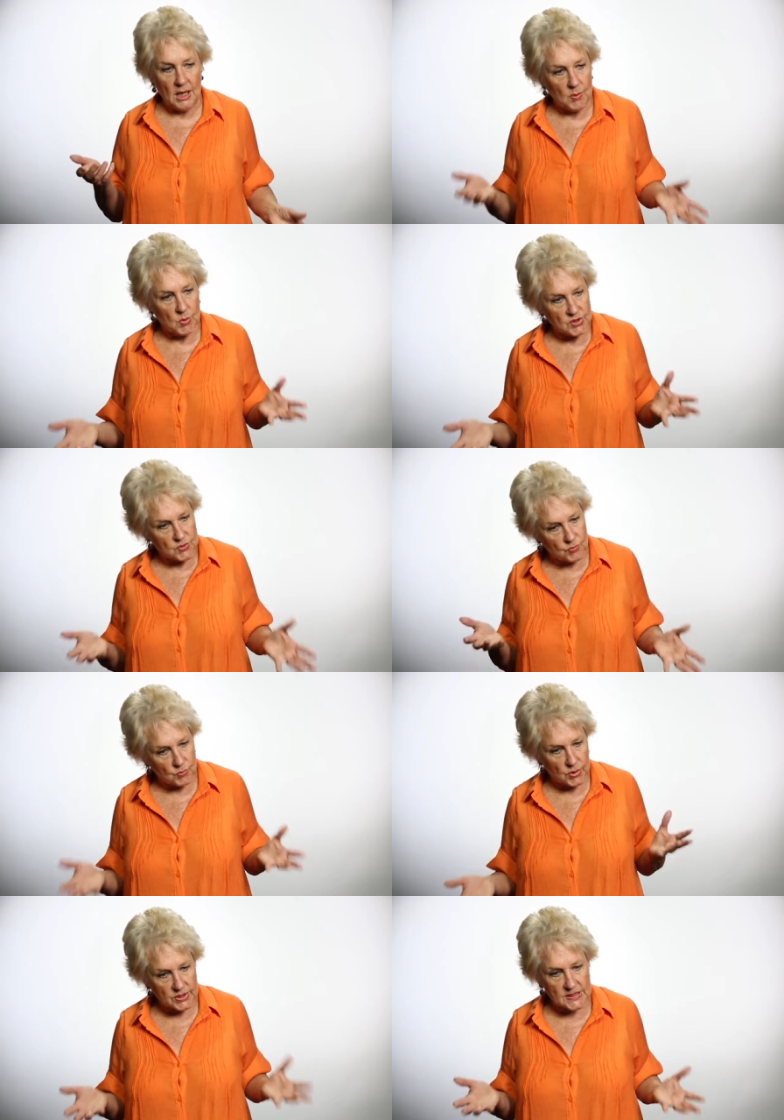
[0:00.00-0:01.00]
and what's
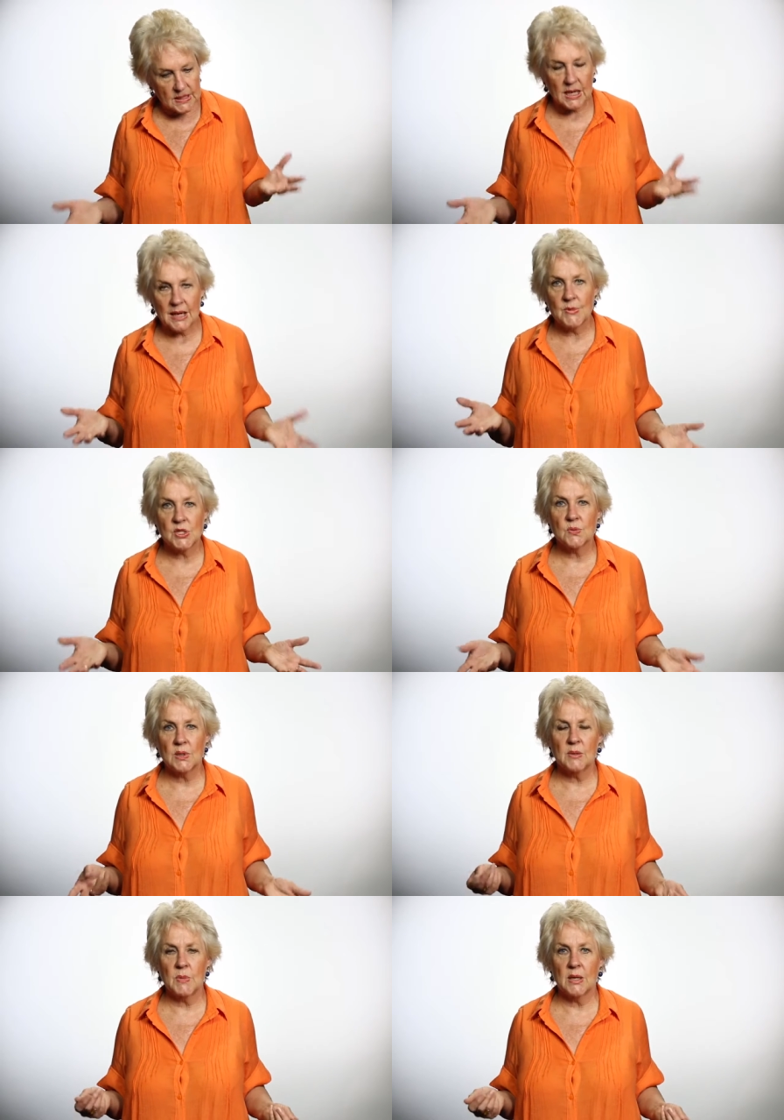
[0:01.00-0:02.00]
what's the game that's
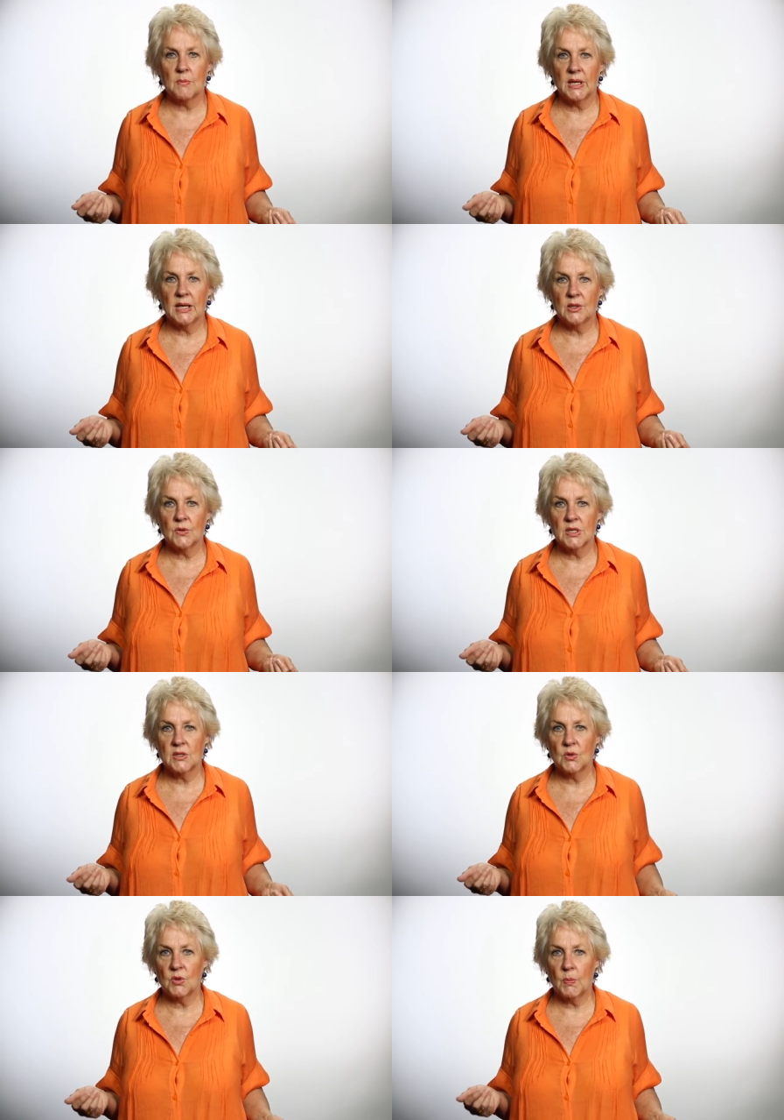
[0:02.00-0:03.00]
really being played on
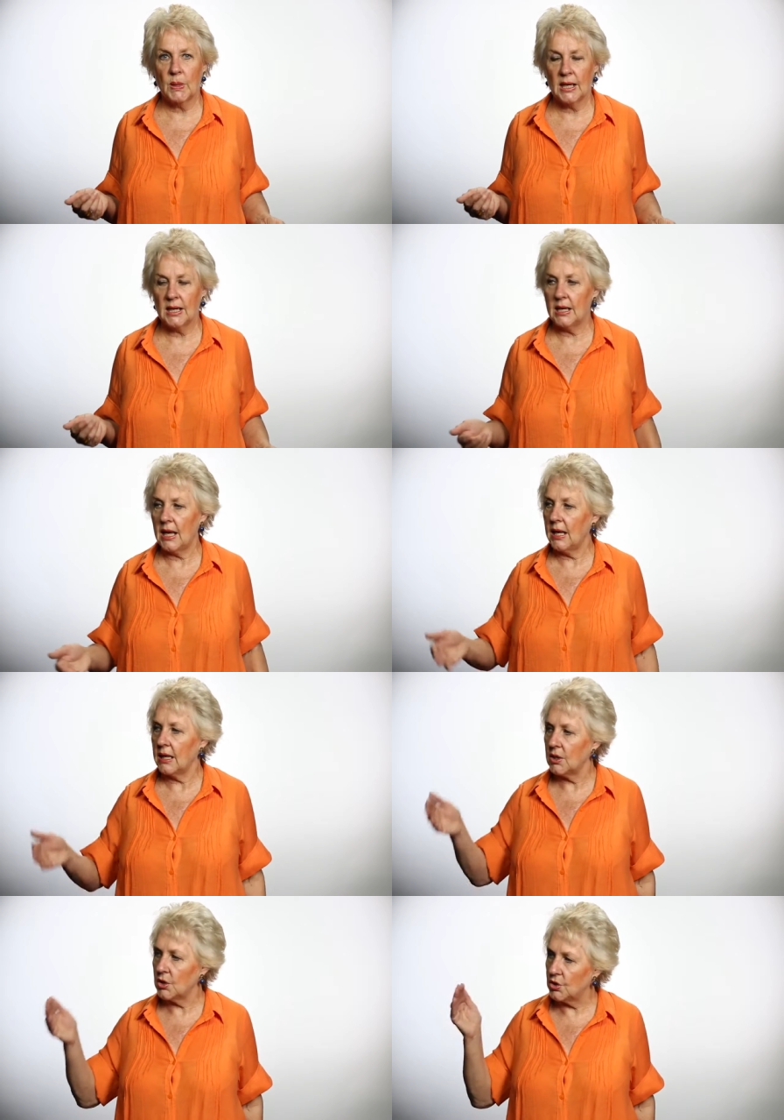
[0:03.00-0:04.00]
this earth plane
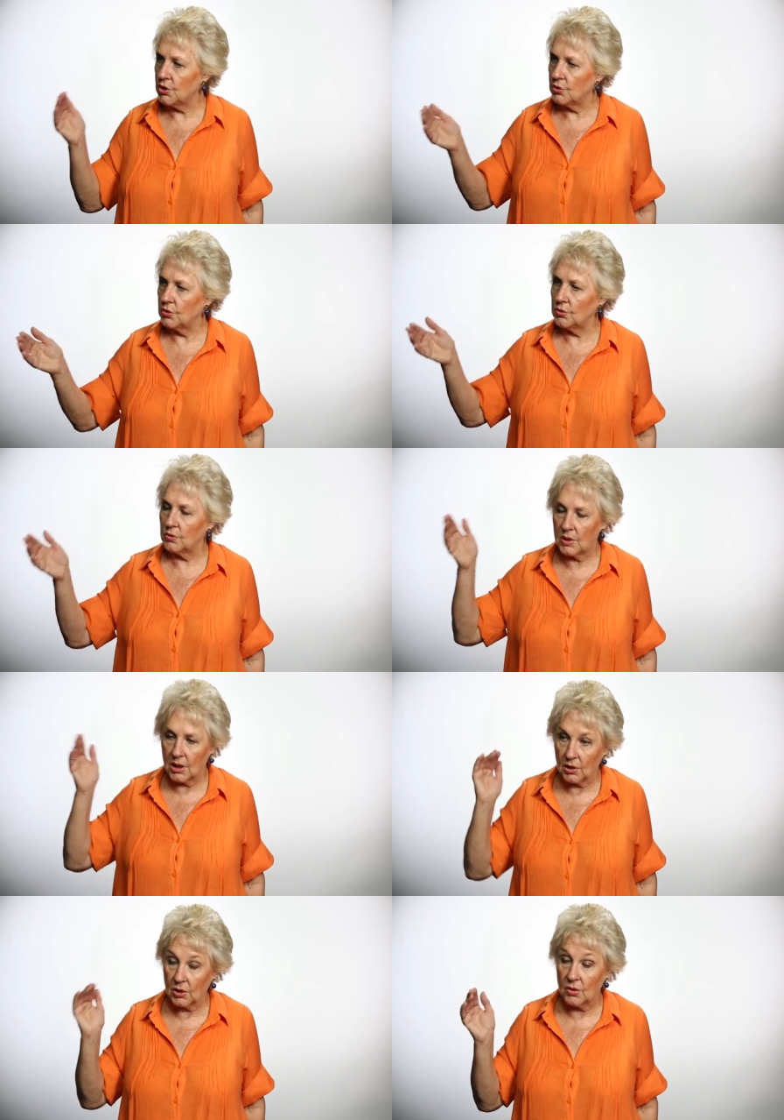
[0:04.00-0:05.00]
and you
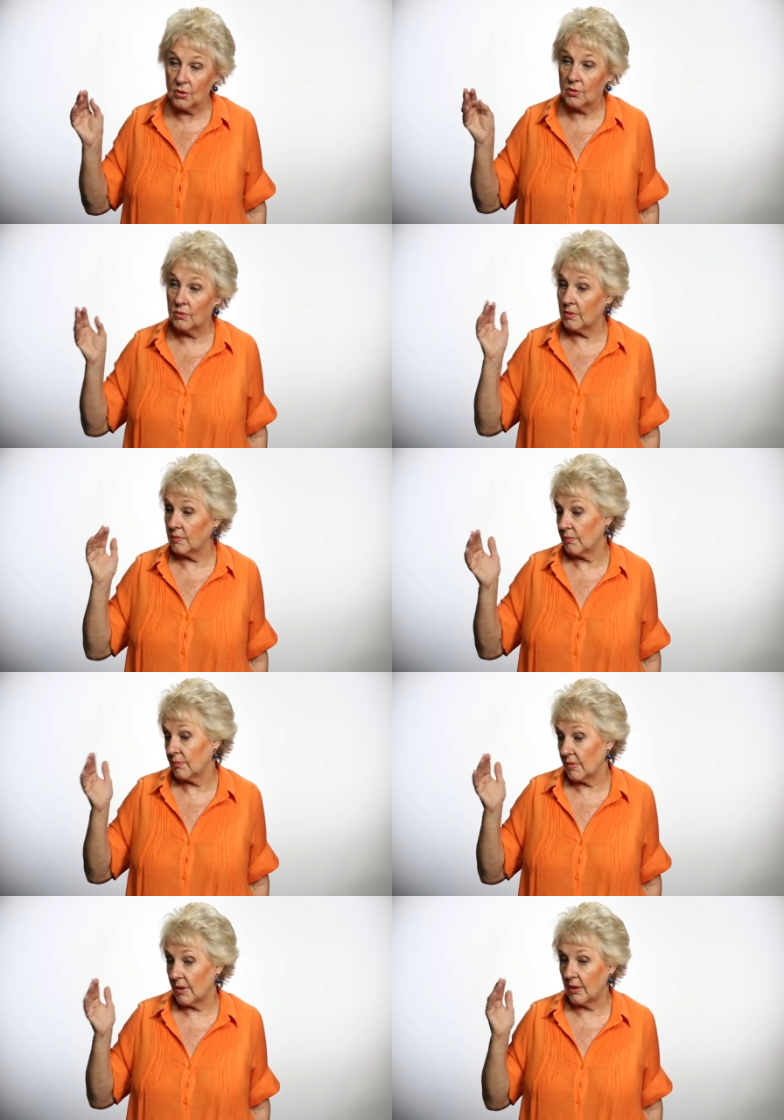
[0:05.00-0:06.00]

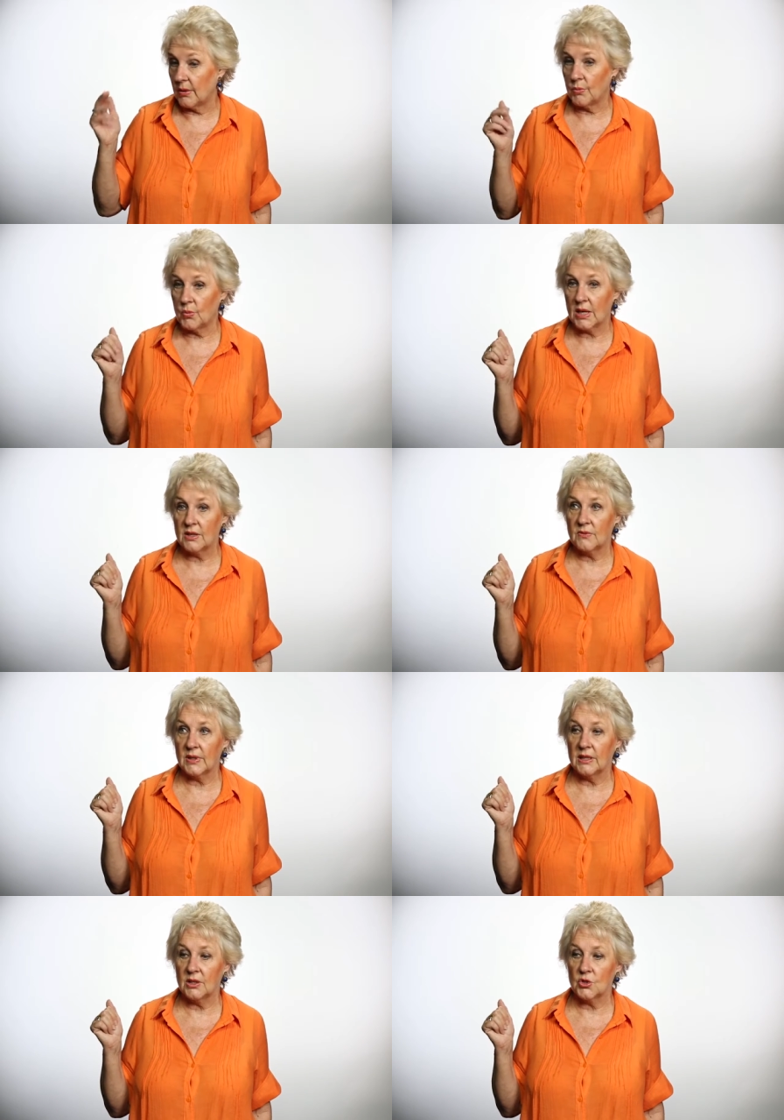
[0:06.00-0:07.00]
along
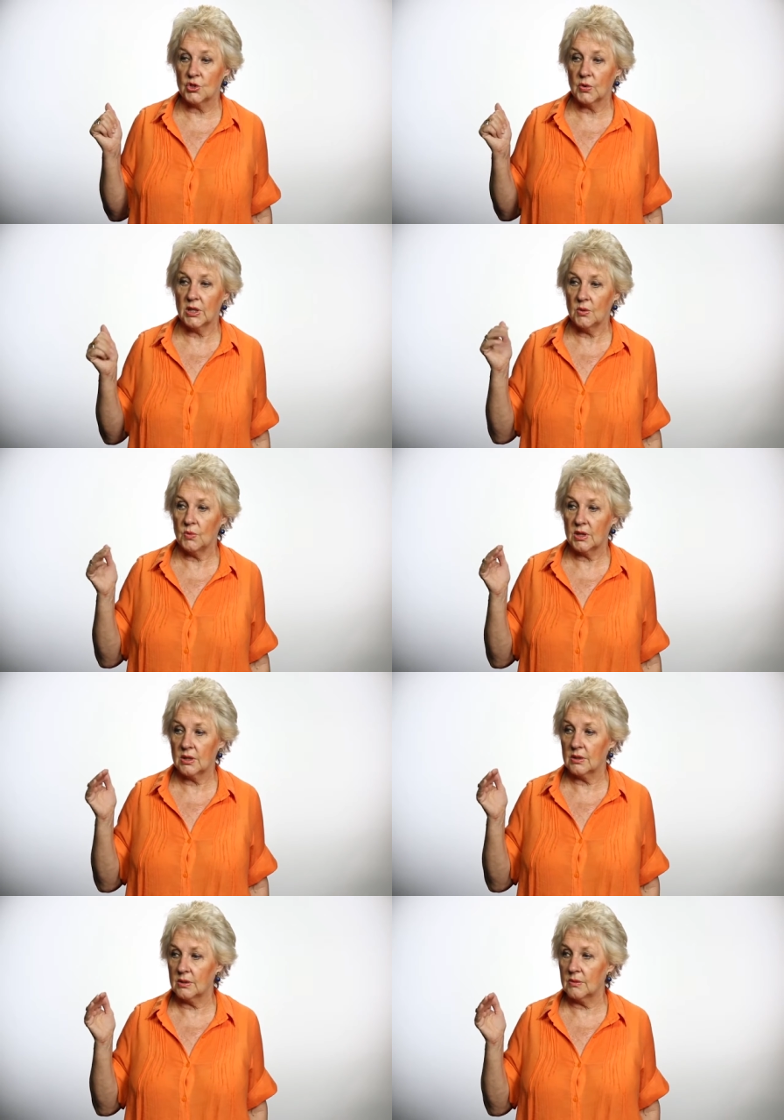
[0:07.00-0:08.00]
wonderfully conjoining with
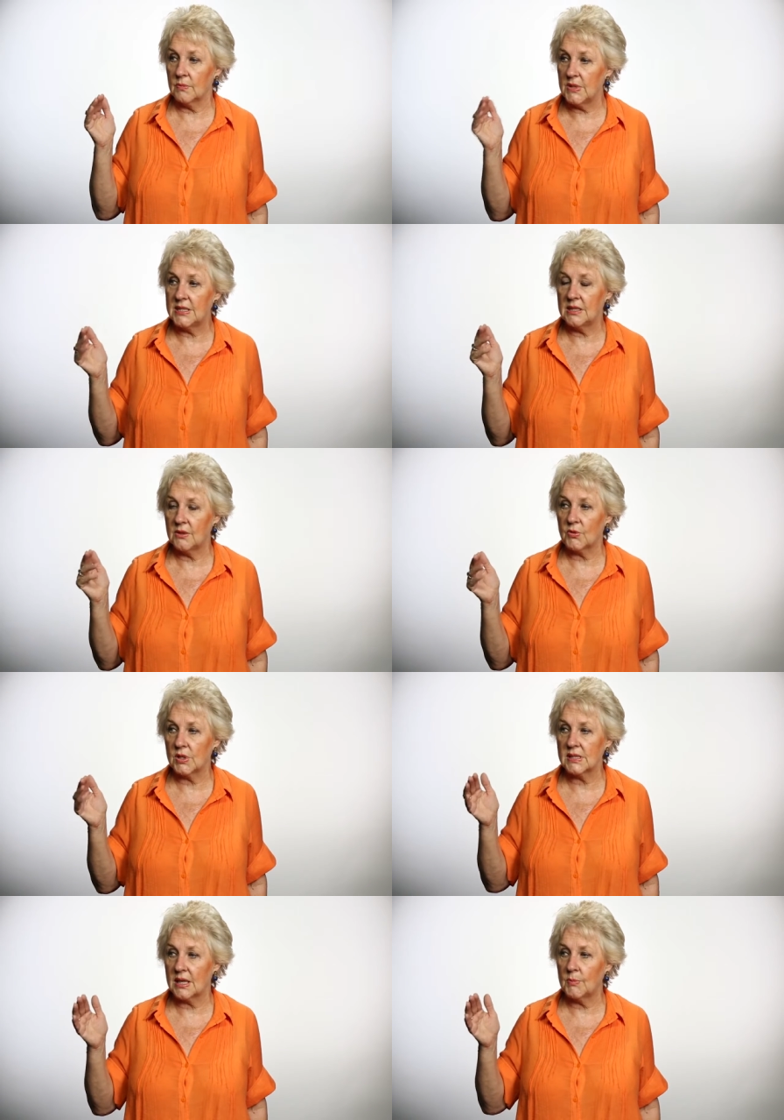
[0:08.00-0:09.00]
the mystic, for
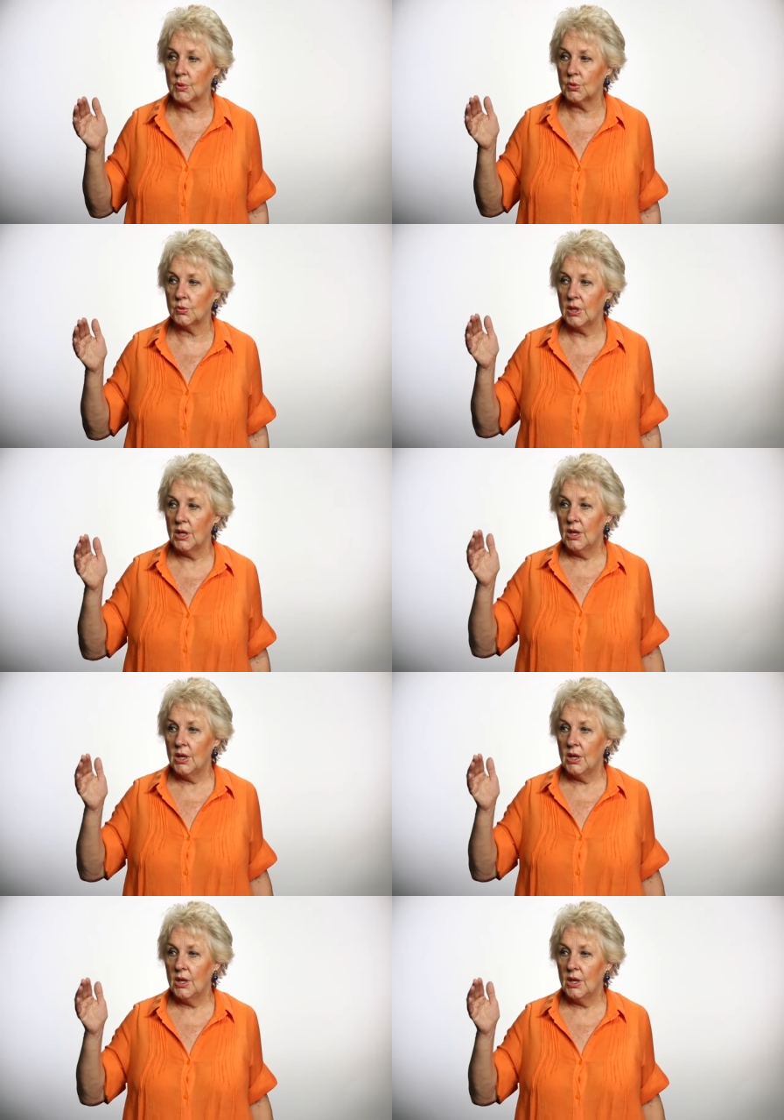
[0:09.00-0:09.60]
example,